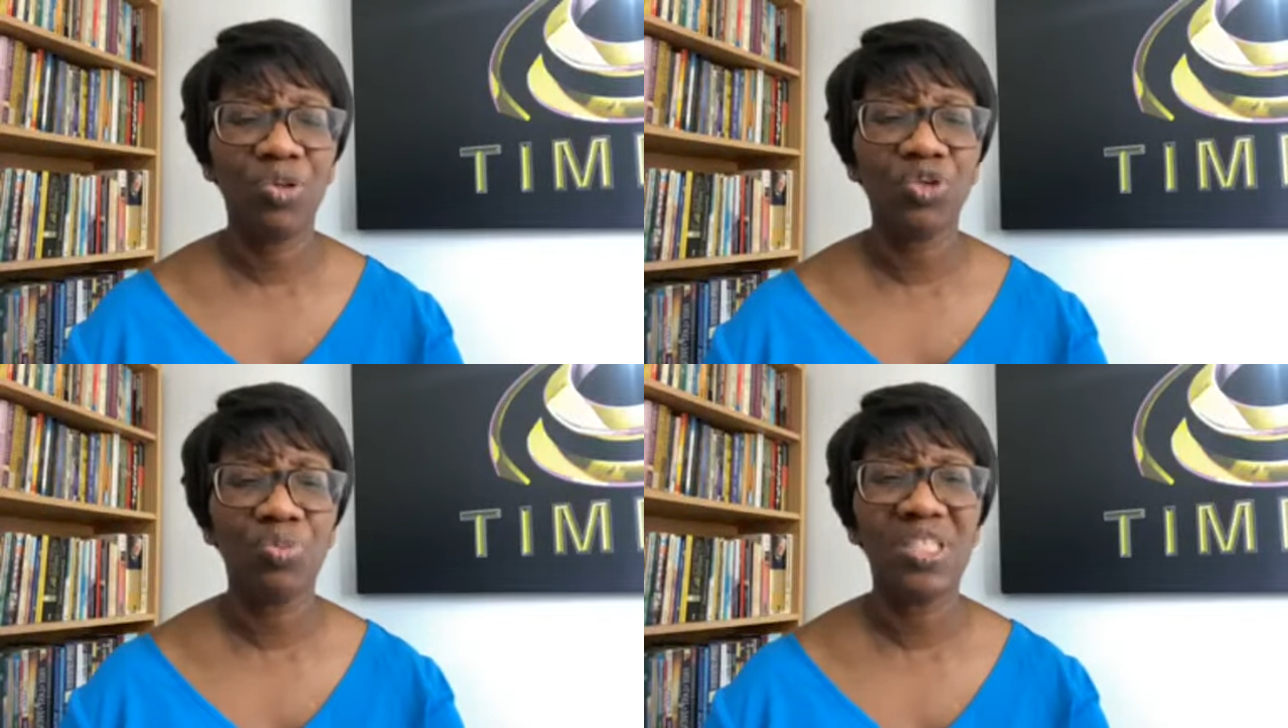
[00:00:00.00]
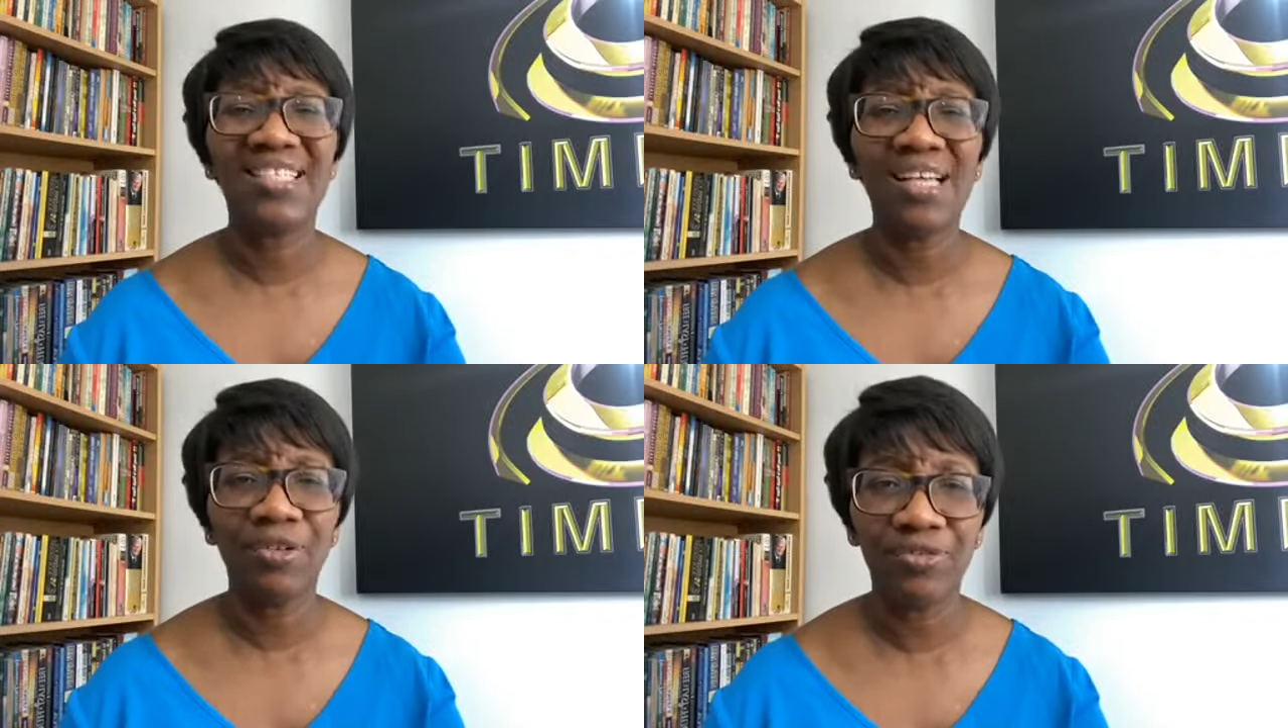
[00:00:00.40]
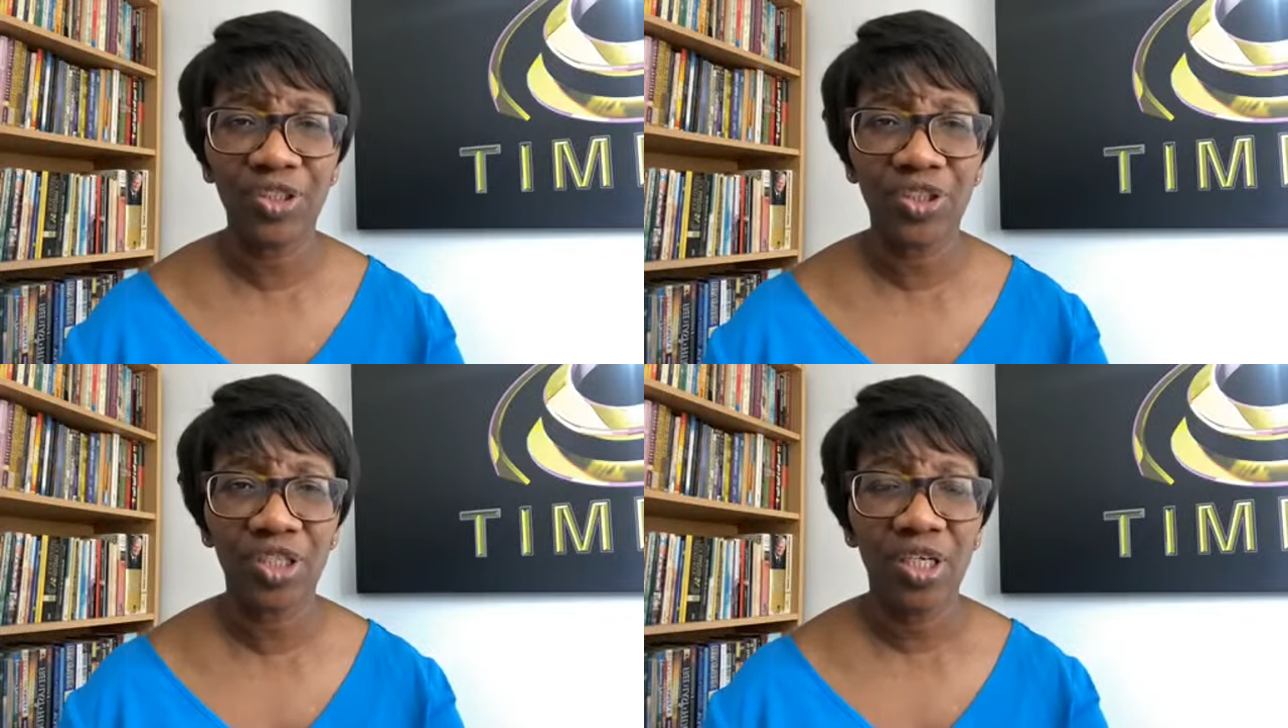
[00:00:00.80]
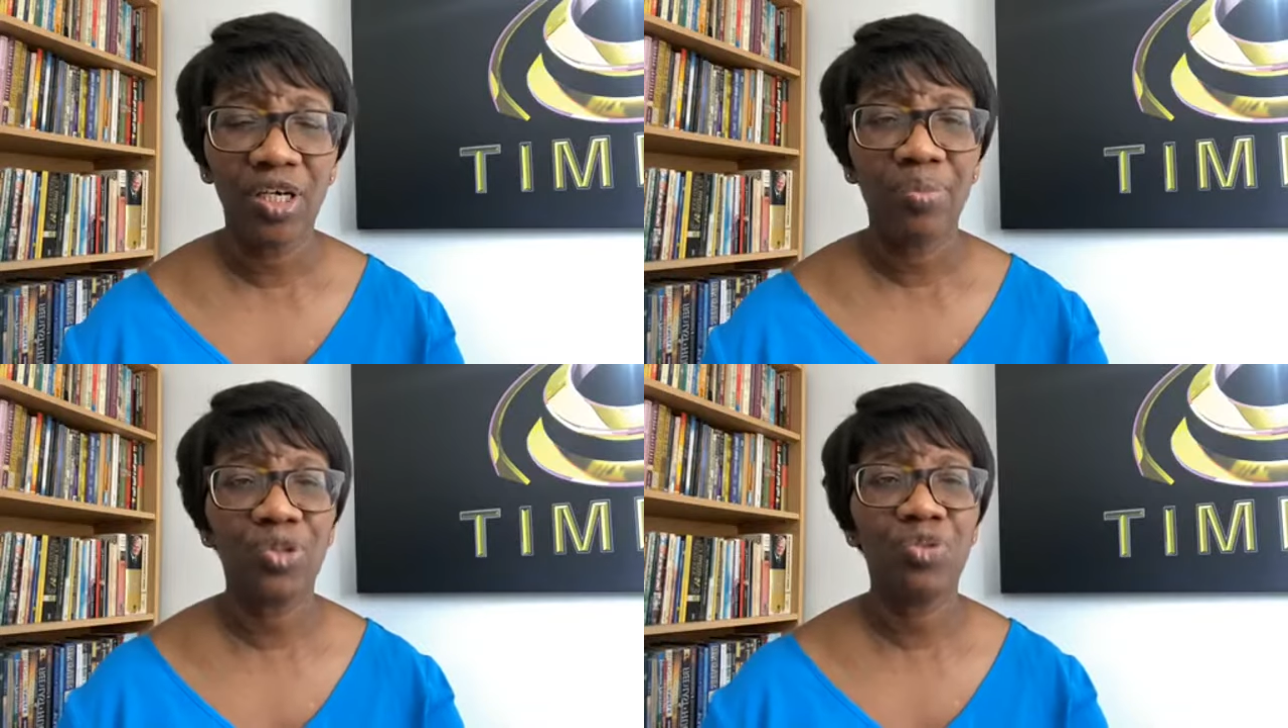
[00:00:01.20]
to be selfish,
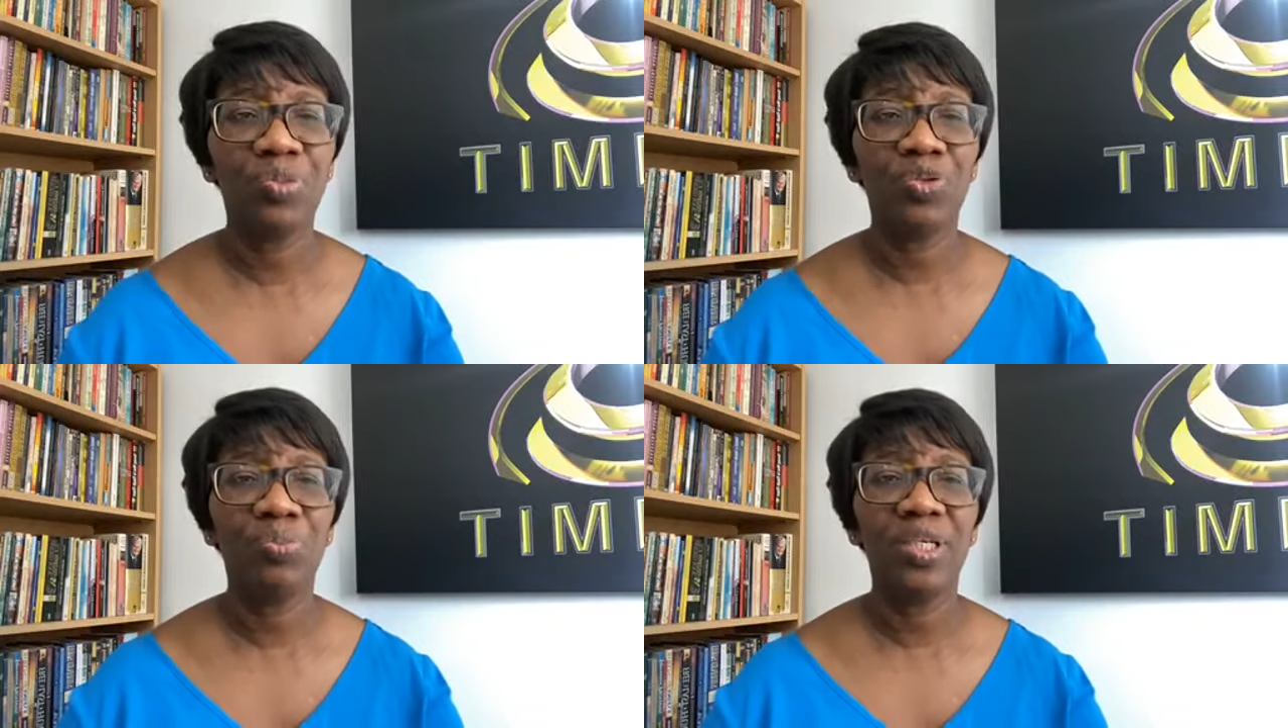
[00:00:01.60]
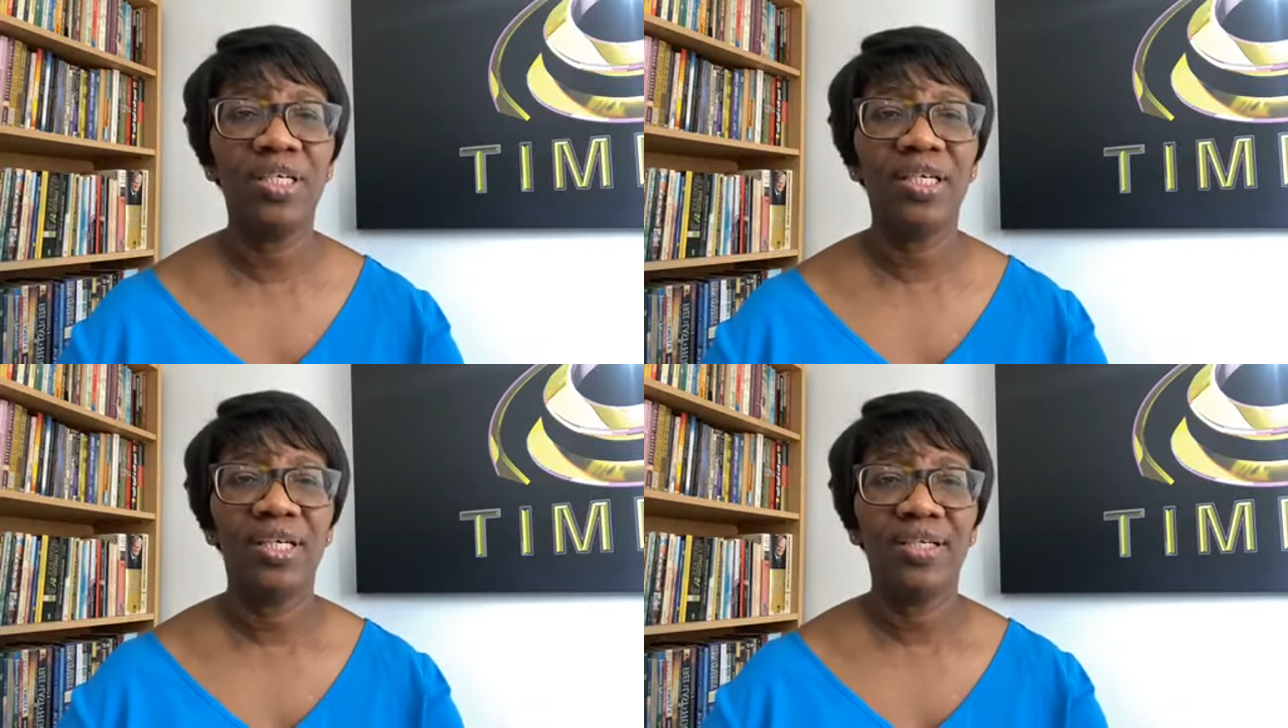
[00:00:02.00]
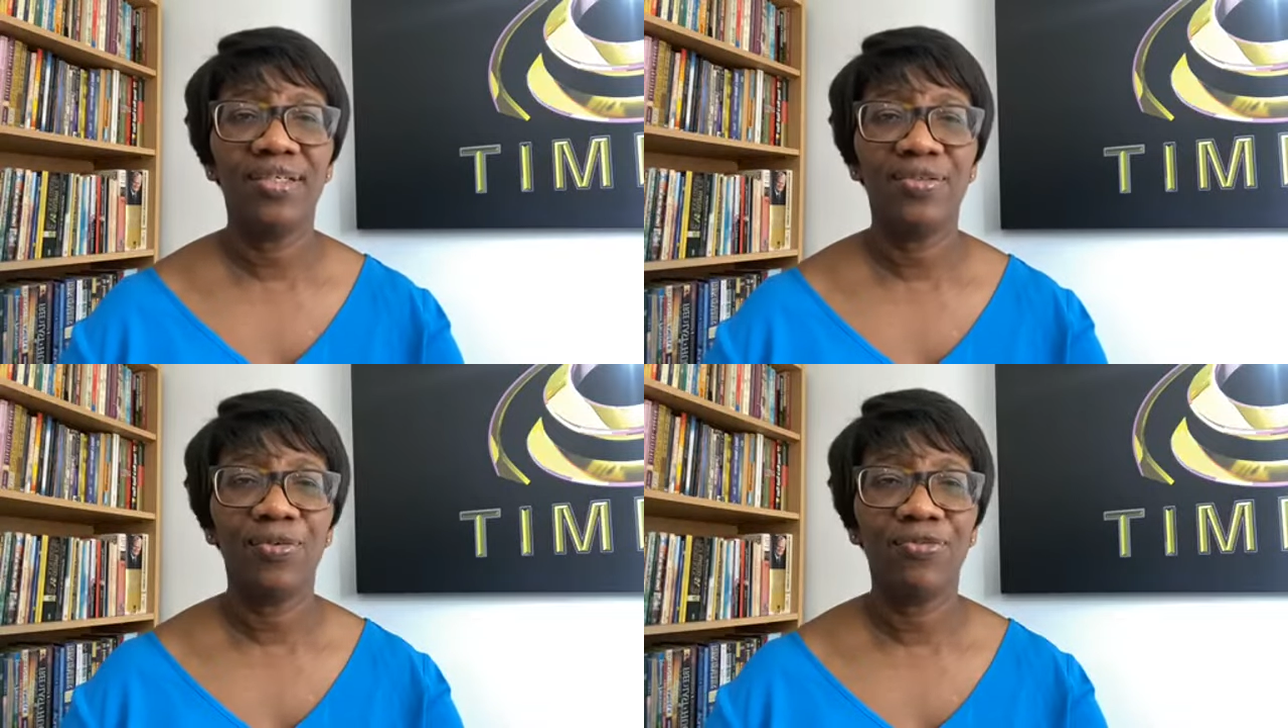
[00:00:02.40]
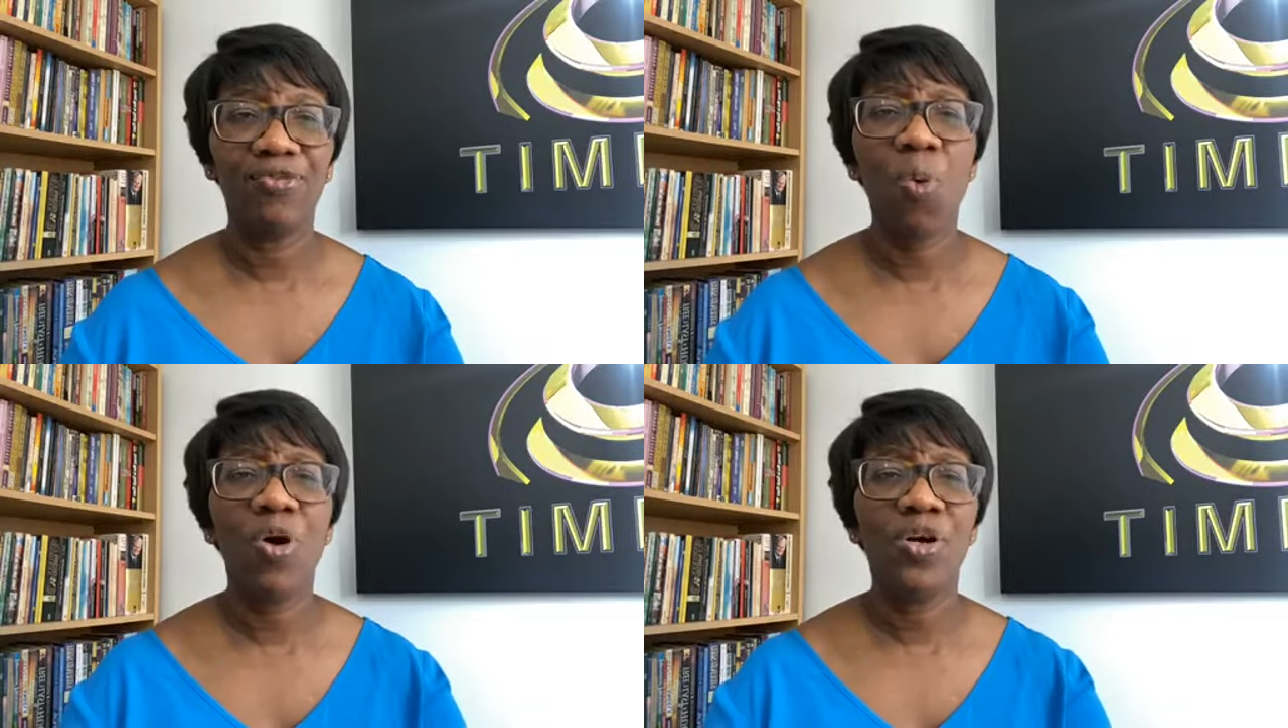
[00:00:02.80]
but to be you know,
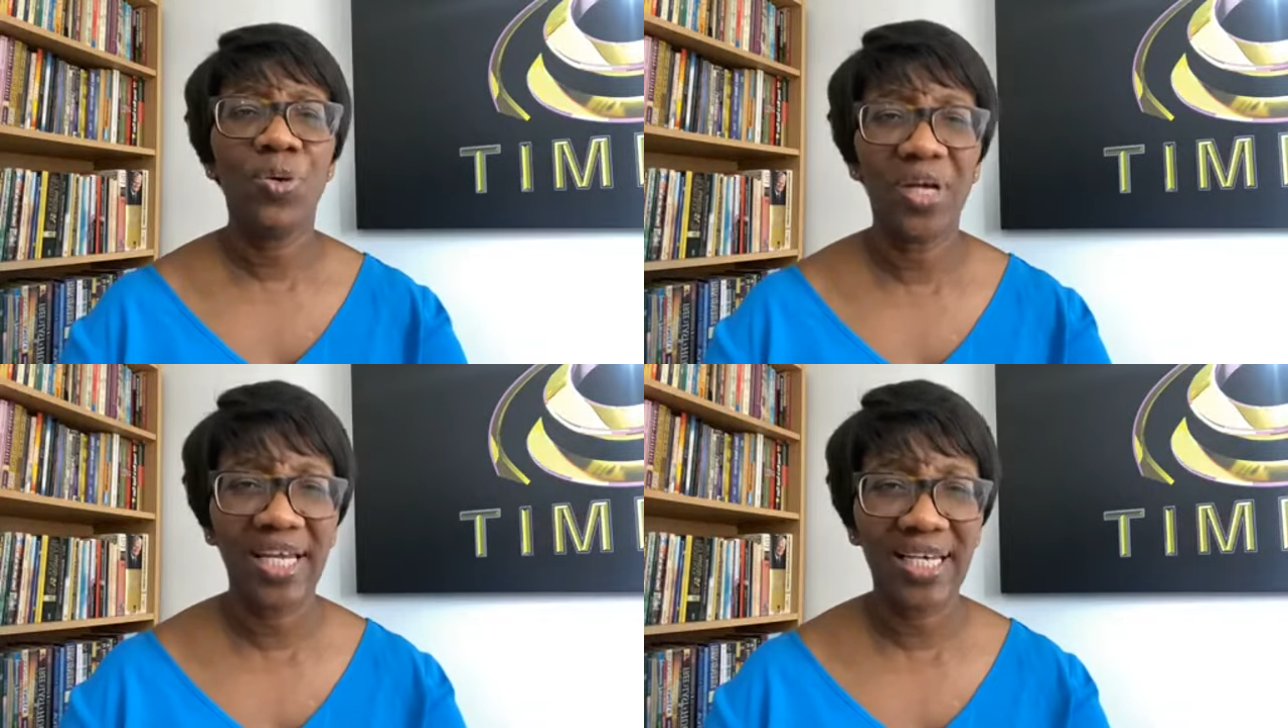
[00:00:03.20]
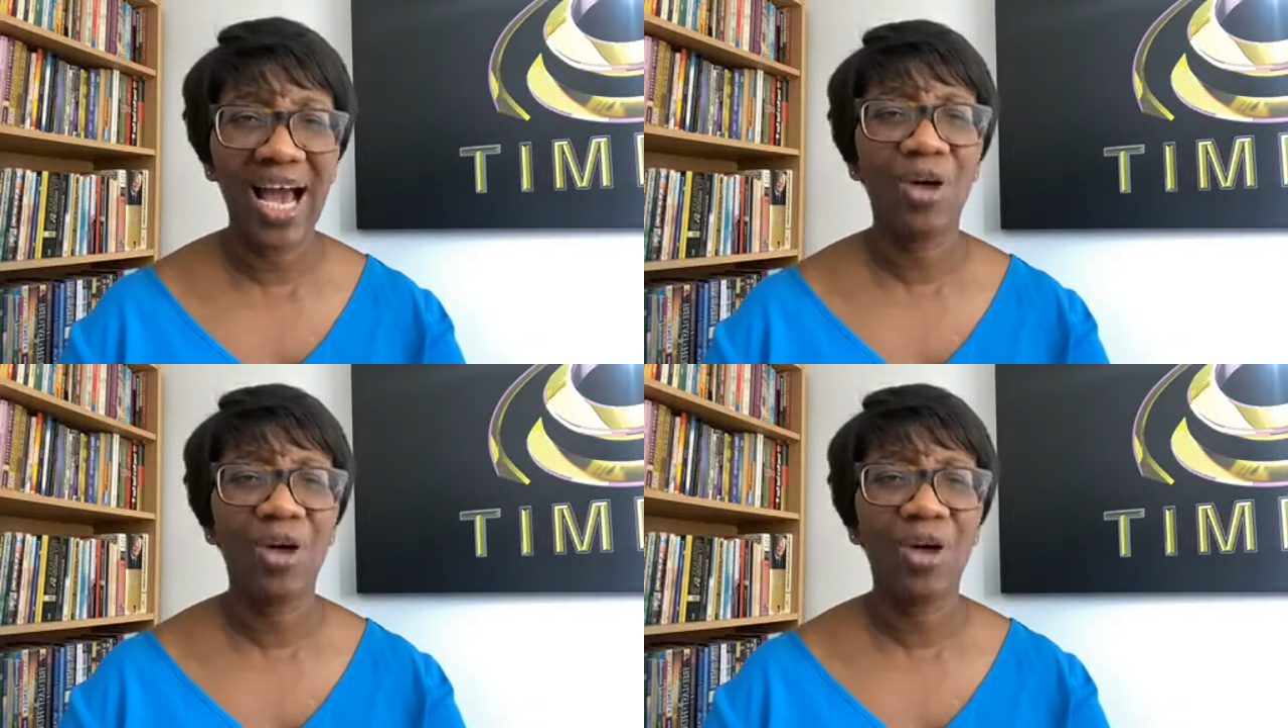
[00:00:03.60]
forward looking,